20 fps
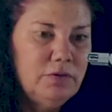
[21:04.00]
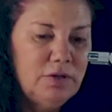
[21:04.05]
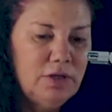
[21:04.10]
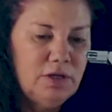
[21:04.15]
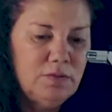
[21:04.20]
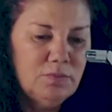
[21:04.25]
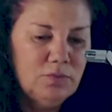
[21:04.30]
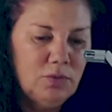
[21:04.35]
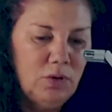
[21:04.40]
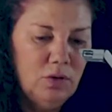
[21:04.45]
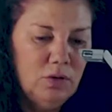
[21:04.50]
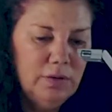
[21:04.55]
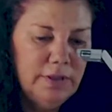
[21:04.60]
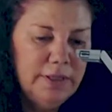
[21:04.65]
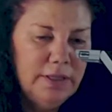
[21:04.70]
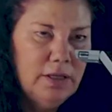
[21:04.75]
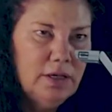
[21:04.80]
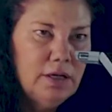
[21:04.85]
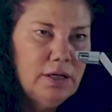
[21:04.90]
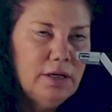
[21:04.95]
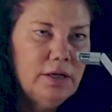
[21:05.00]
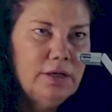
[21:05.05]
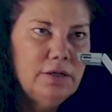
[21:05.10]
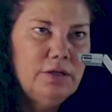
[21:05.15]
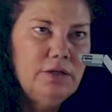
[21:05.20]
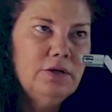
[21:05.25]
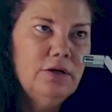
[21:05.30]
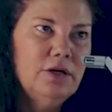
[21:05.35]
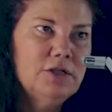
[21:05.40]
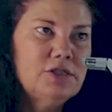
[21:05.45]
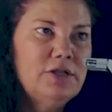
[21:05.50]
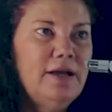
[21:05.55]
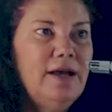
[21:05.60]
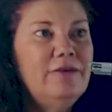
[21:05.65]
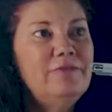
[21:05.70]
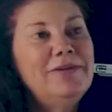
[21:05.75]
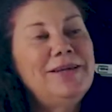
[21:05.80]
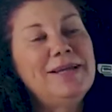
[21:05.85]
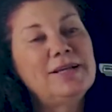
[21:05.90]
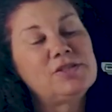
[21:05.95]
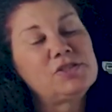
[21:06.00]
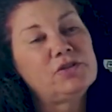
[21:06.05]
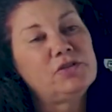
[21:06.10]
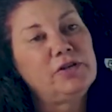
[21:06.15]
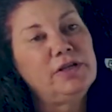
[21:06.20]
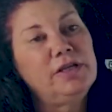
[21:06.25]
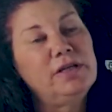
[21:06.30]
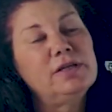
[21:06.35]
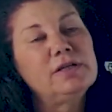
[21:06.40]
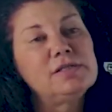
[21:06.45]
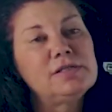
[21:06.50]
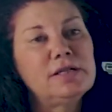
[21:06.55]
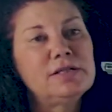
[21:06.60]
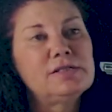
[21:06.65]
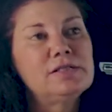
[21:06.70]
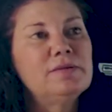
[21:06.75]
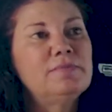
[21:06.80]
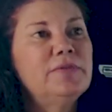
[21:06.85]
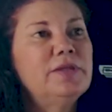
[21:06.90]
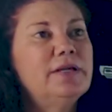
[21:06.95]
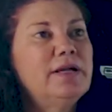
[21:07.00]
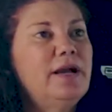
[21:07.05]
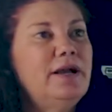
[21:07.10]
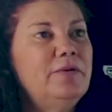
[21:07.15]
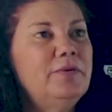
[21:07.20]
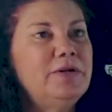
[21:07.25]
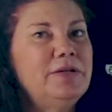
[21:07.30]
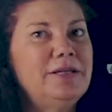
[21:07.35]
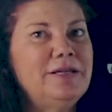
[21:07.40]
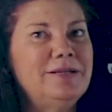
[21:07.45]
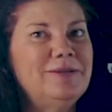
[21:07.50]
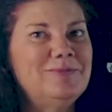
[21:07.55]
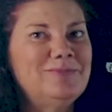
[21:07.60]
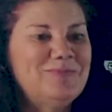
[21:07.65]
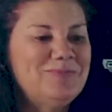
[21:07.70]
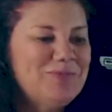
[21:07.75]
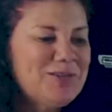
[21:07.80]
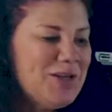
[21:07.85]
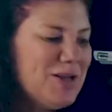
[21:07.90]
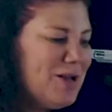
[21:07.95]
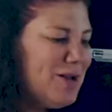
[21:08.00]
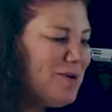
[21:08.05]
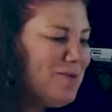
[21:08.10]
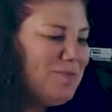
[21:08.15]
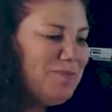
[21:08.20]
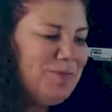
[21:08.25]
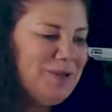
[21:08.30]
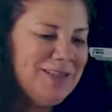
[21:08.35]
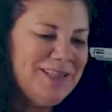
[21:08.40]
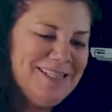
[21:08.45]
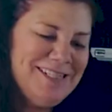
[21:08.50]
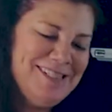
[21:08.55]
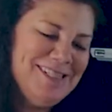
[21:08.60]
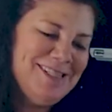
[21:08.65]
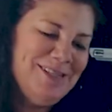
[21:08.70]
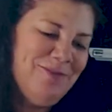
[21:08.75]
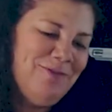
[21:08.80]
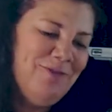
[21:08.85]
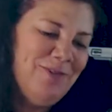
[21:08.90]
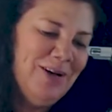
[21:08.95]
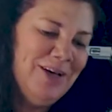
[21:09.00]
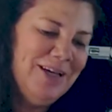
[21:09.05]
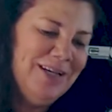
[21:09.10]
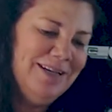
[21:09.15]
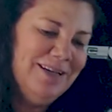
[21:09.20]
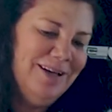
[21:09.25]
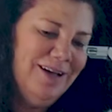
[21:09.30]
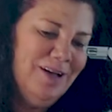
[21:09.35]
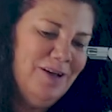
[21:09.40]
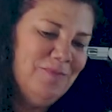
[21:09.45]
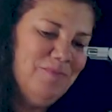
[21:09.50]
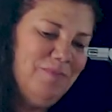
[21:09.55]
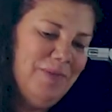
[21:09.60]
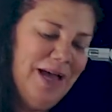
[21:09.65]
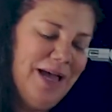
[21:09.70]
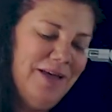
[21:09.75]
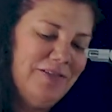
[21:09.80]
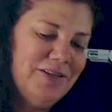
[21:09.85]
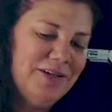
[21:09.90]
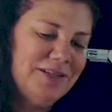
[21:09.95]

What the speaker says: keep rolling, you also have an answer key because that's something I would need. But this is a fun math